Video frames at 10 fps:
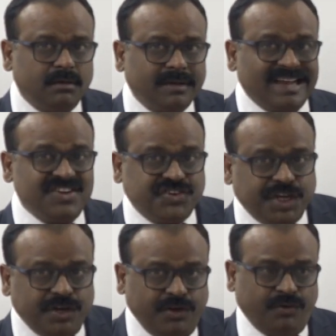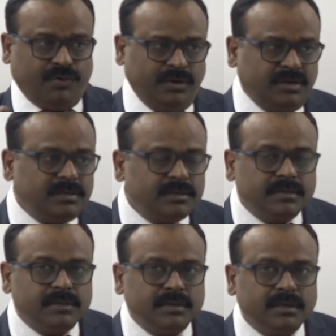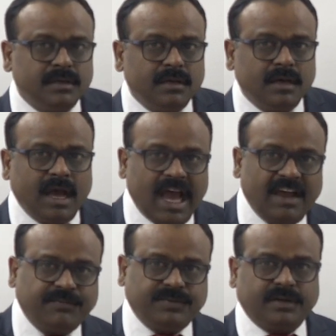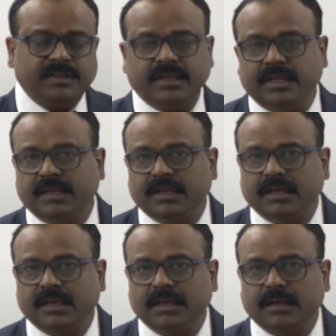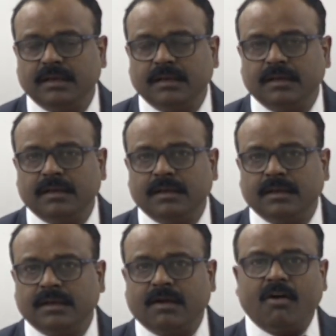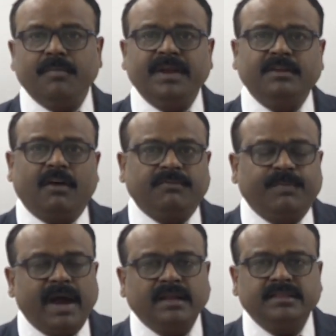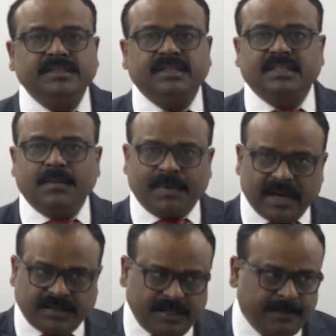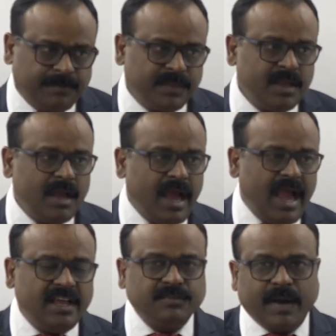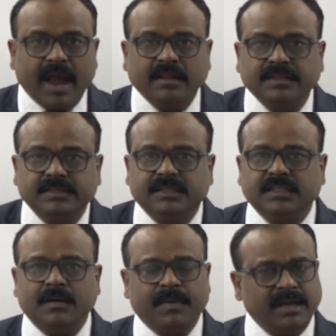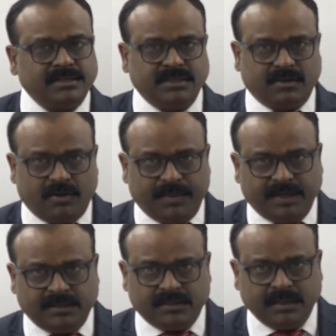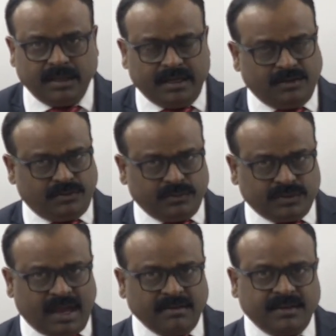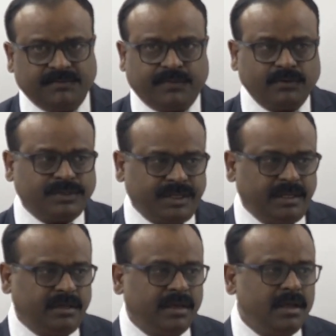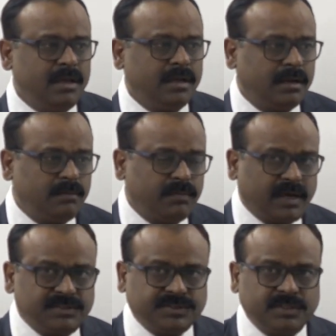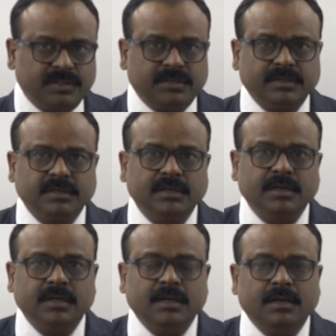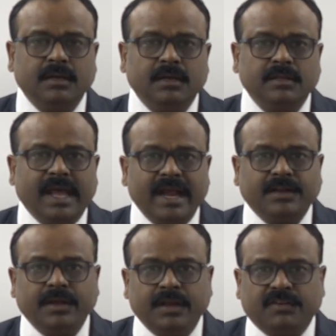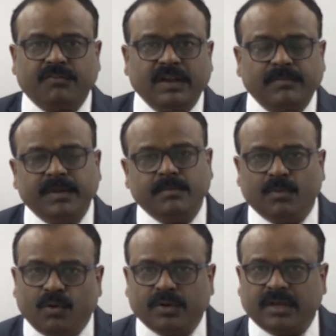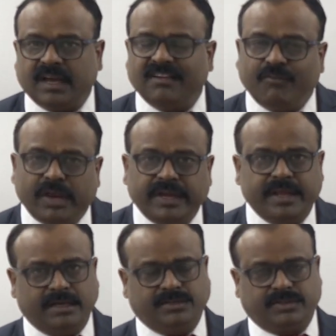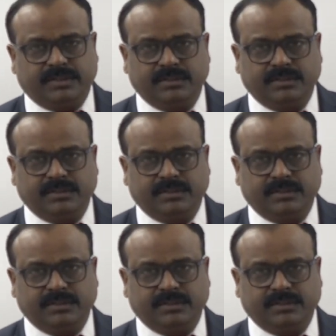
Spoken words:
continued after the government of Bharatiya Janata Party, as Bharatiya Janata Party government in 2014 considered that it will be more convenient